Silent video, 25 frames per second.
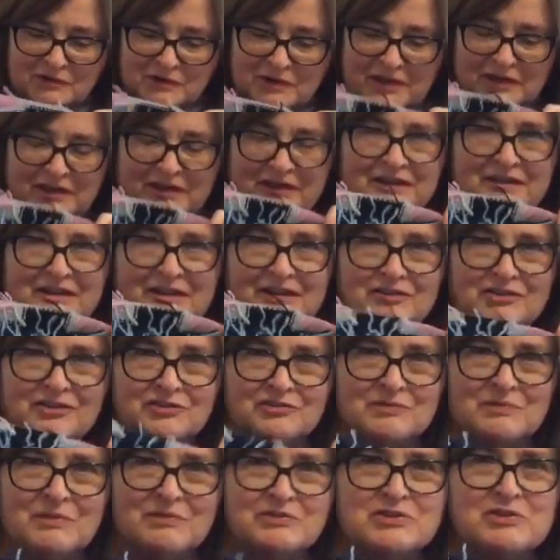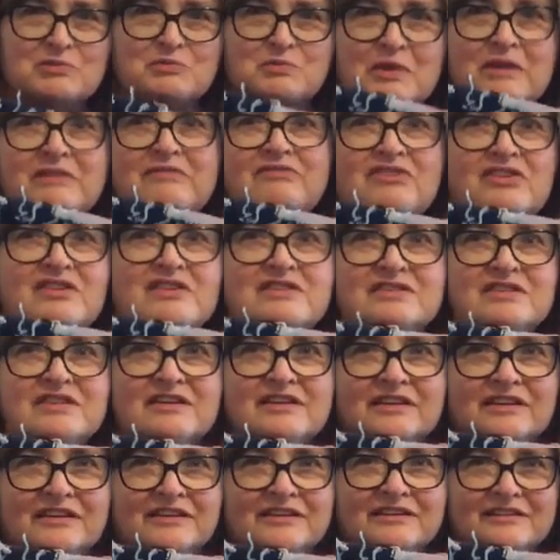Sewing in it. You're supposed to weave these
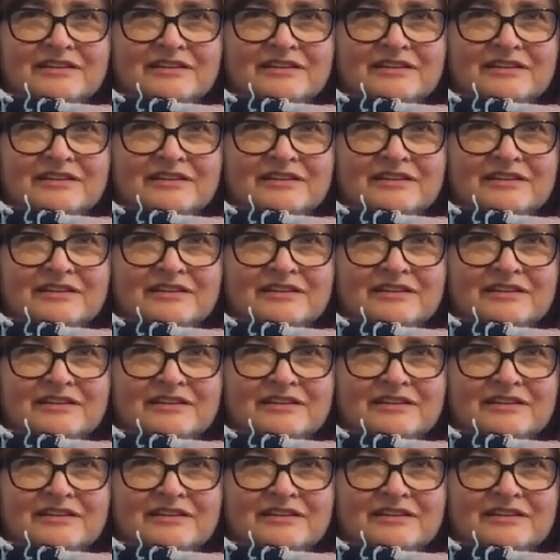in.